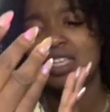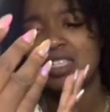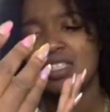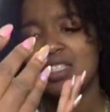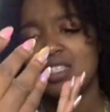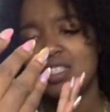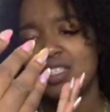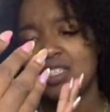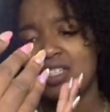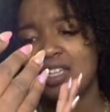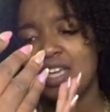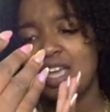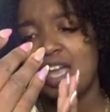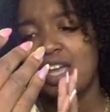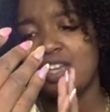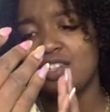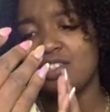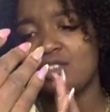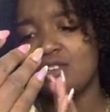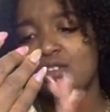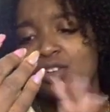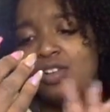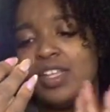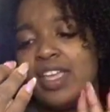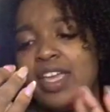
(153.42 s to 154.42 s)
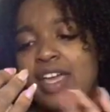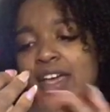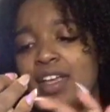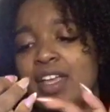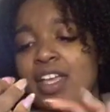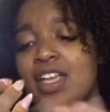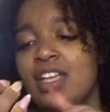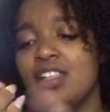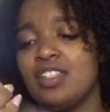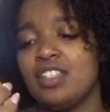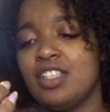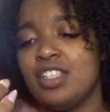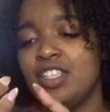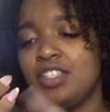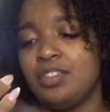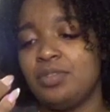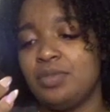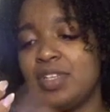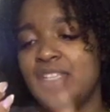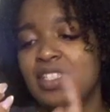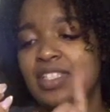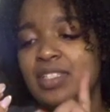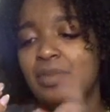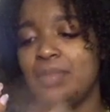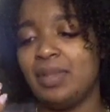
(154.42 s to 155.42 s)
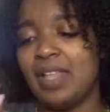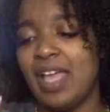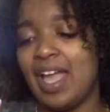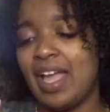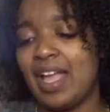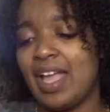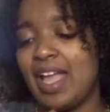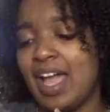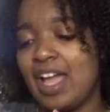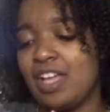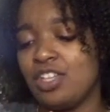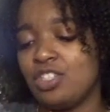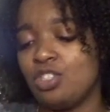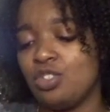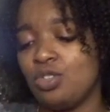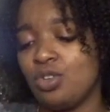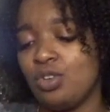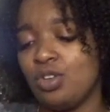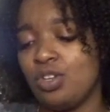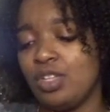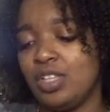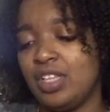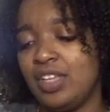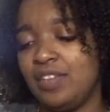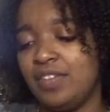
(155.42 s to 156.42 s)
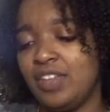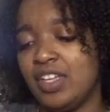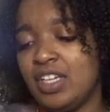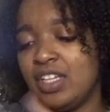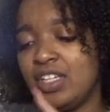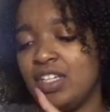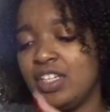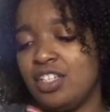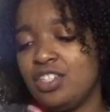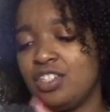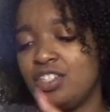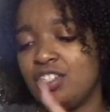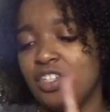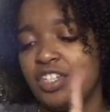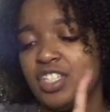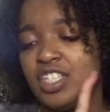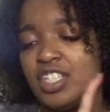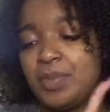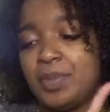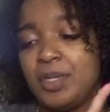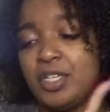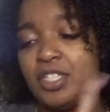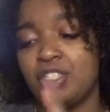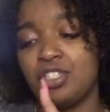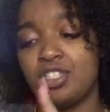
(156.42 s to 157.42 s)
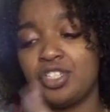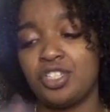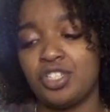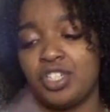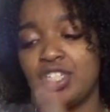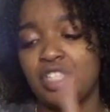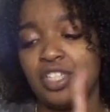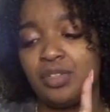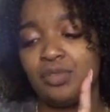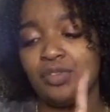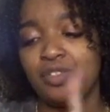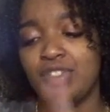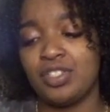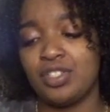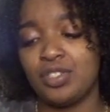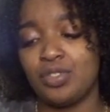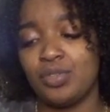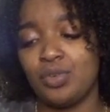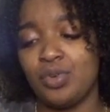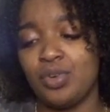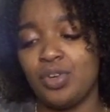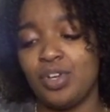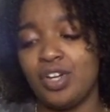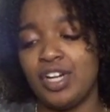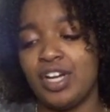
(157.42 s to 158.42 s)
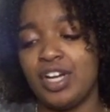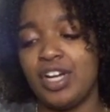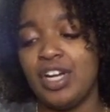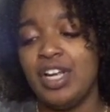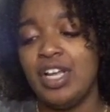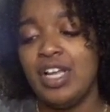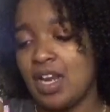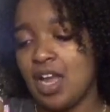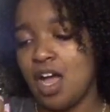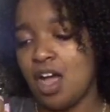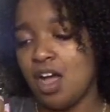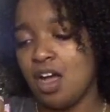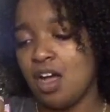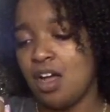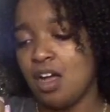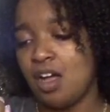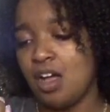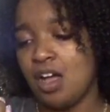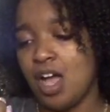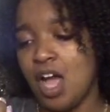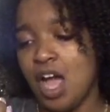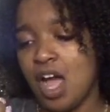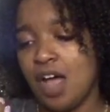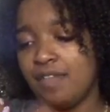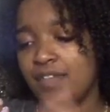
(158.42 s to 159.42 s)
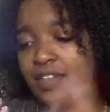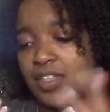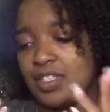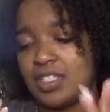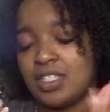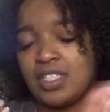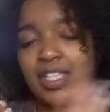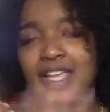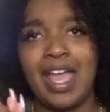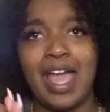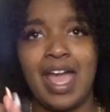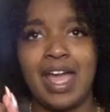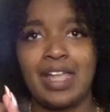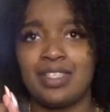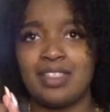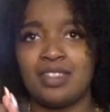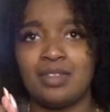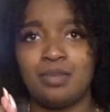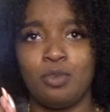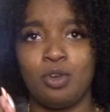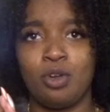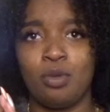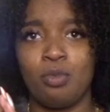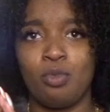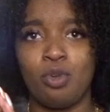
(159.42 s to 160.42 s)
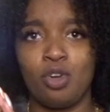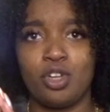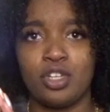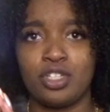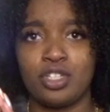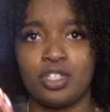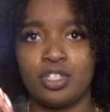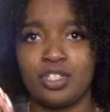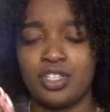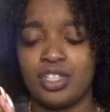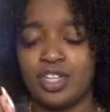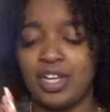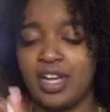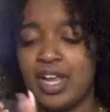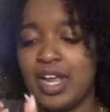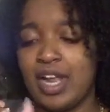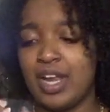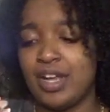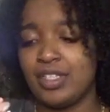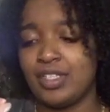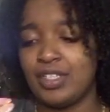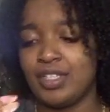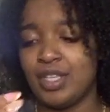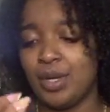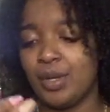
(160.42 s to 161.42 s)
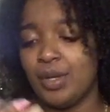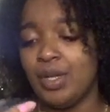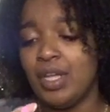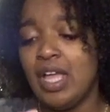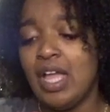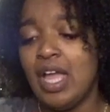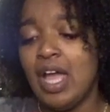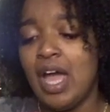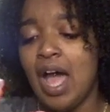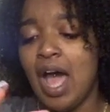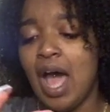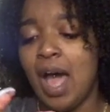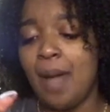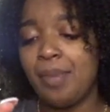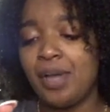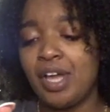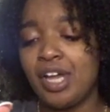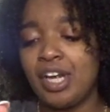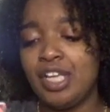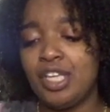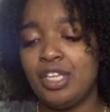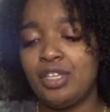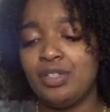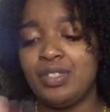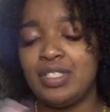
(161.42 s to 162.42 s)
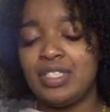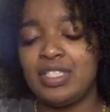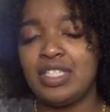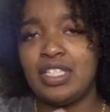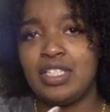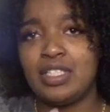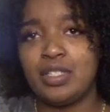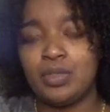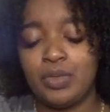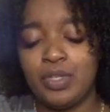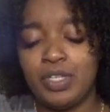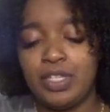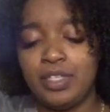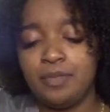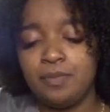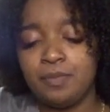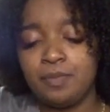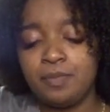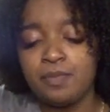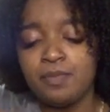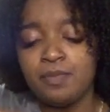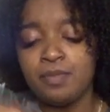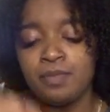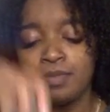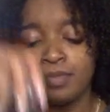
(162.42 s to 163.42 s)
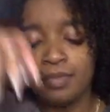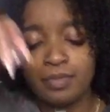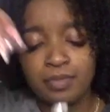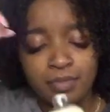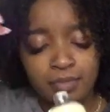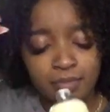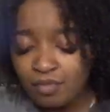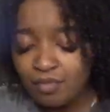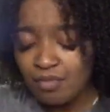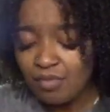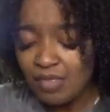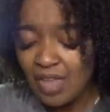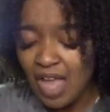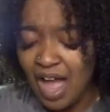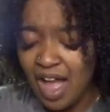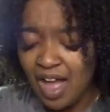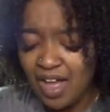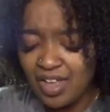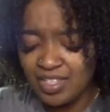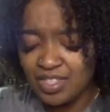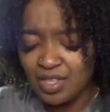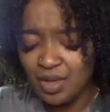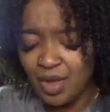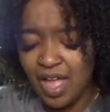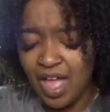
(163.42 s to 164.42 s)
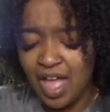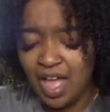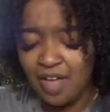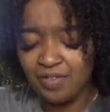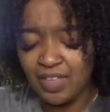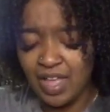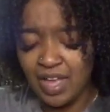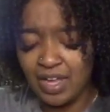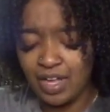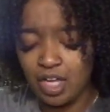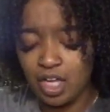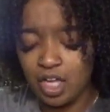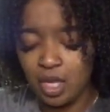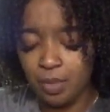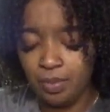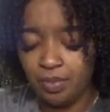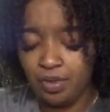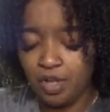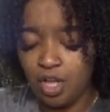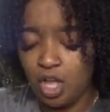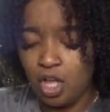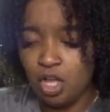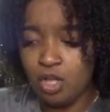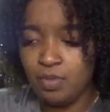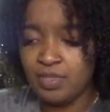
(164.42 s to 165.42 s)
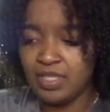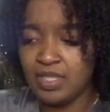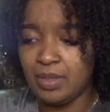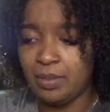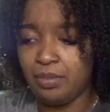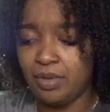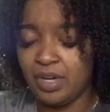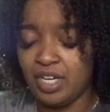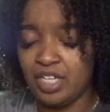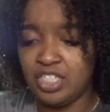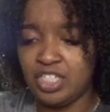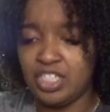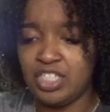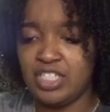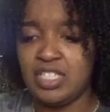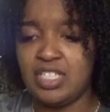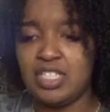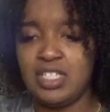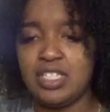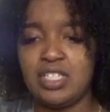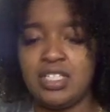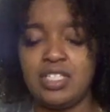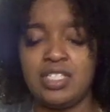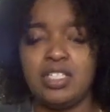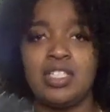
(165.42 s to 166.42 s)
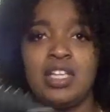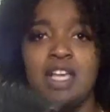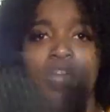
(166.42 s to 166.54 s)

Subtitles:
this the castor oil? Yeah. So this one is the black castor oil leave-in conditioner. It's supposed to strengthen, restore, obviously add some more moisture to your hair. So I'm gonna use this one. I also have like a couple combs and brushes,